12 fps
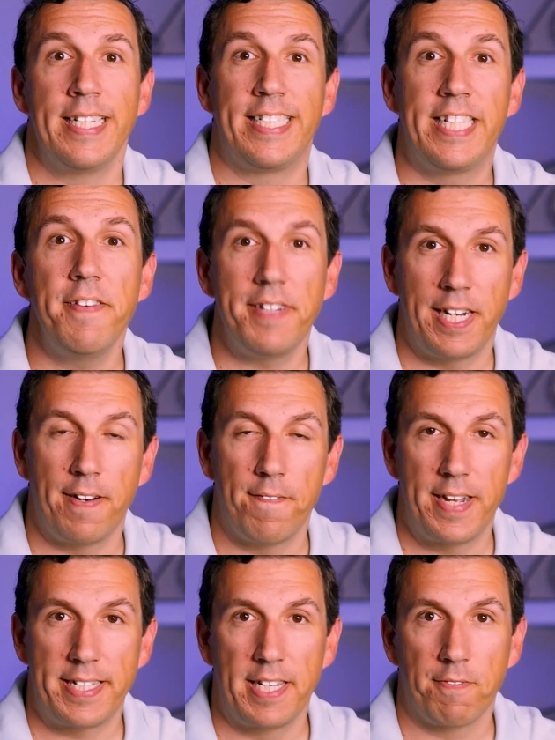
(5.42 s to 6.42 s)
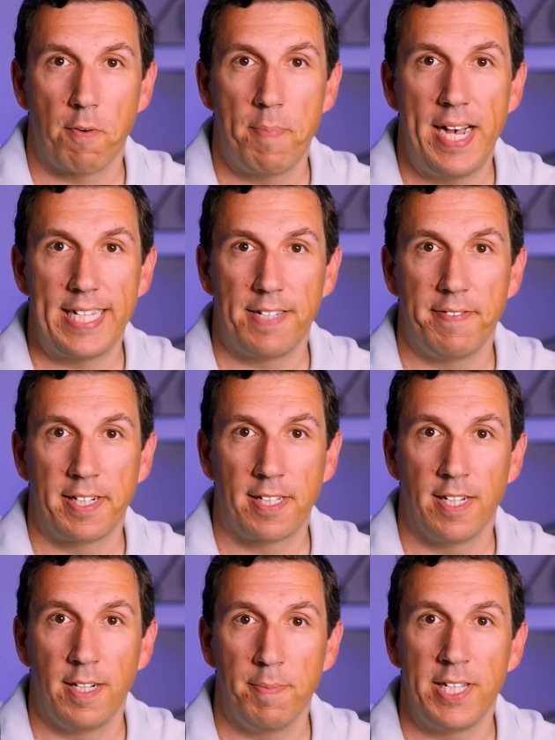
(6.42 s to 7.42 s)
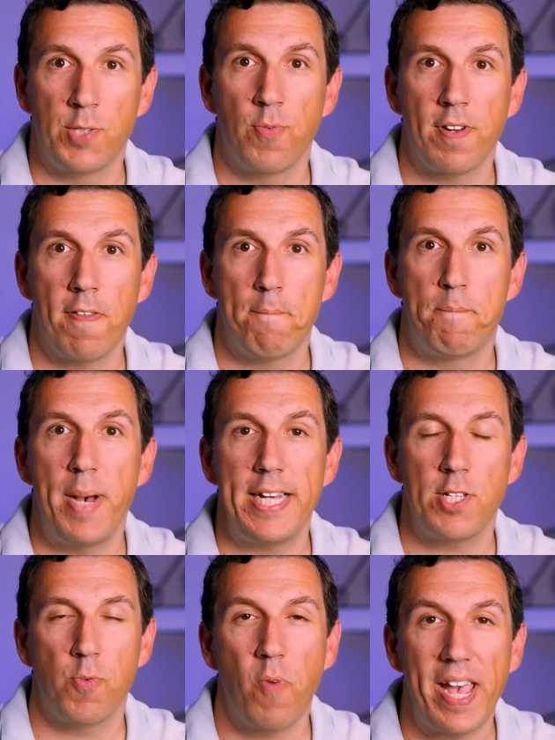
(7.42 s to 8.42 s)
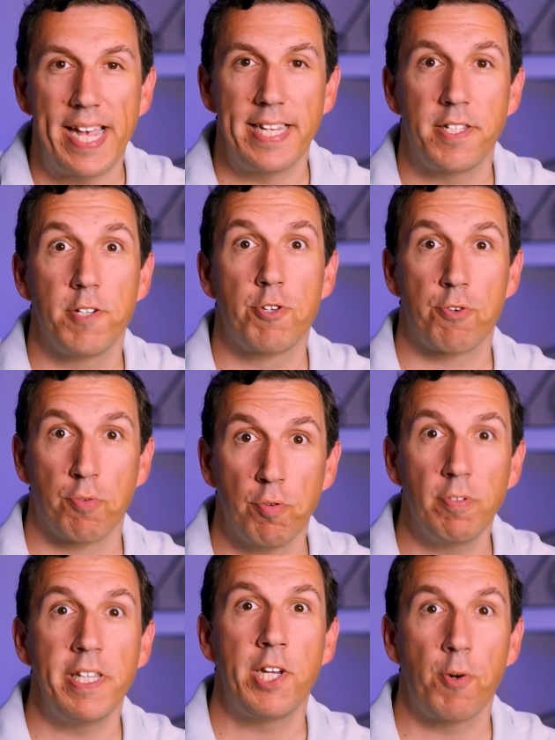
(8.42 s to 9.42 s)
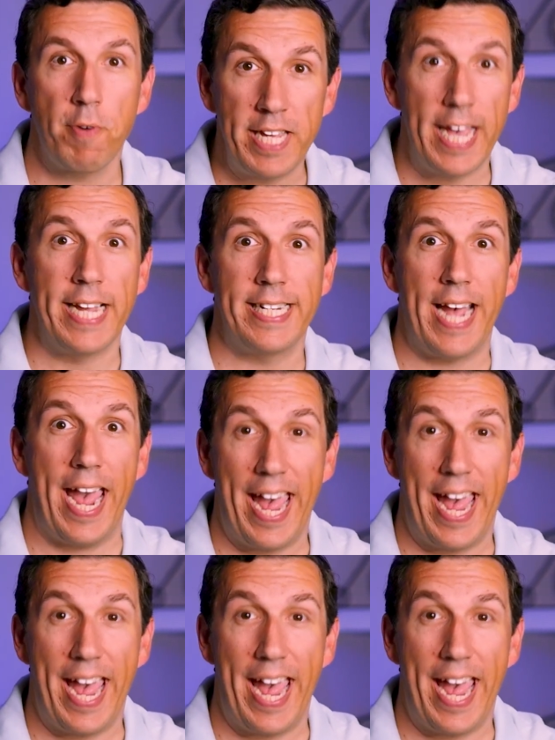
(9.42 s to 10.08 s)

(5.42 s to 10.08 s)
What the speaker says: Dividend investing for passive income is one of the best ways to truly create